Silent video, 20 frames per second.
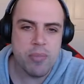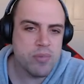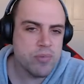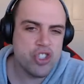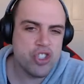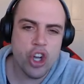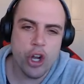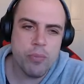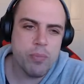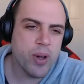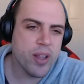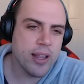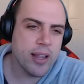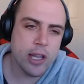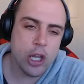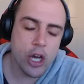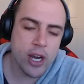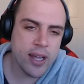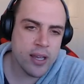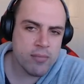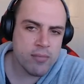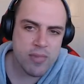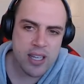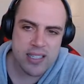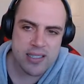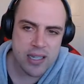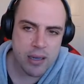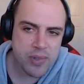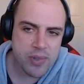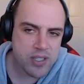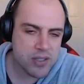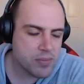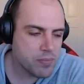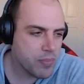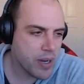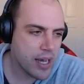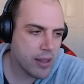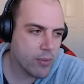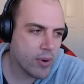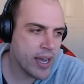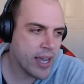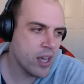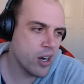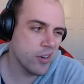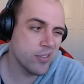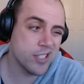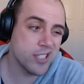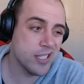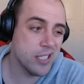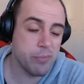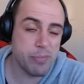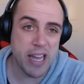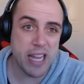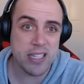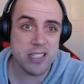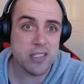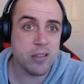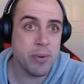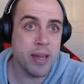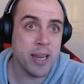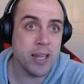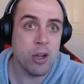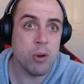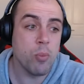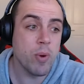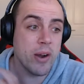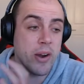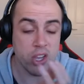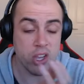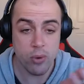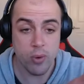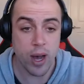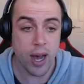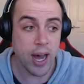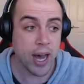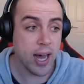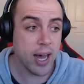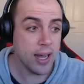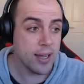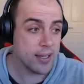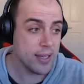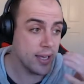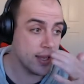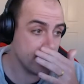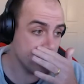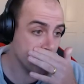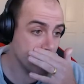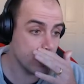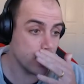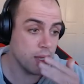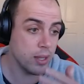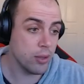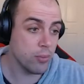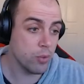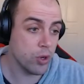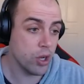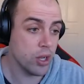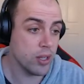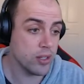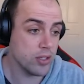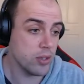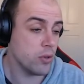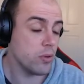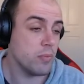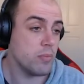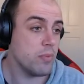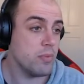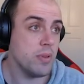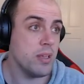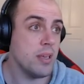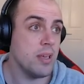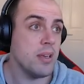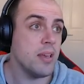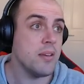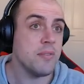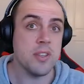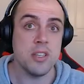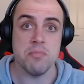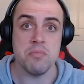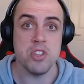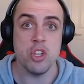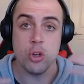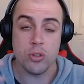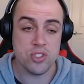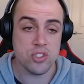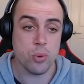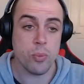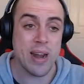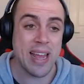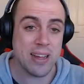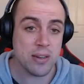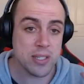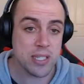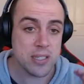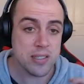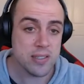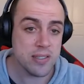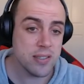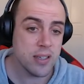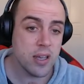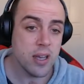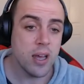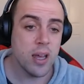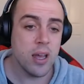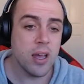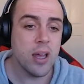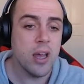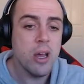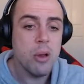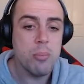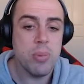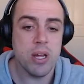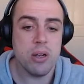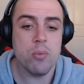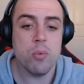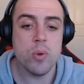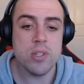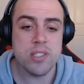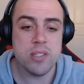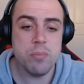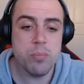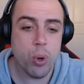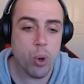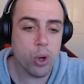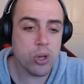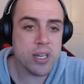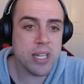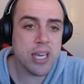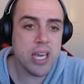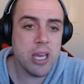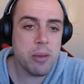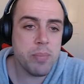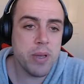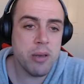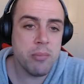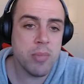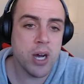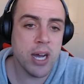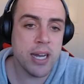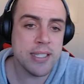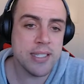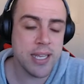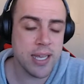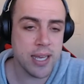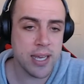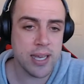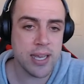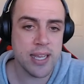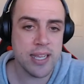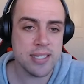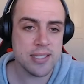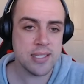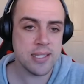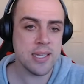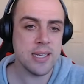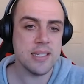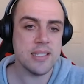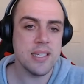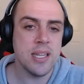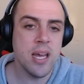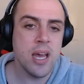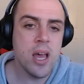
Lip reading: Don't bother learning these numbers, by the way. It obviously depends depending on where you are in the world or even your surroundings. But what's important to keep in mind here is that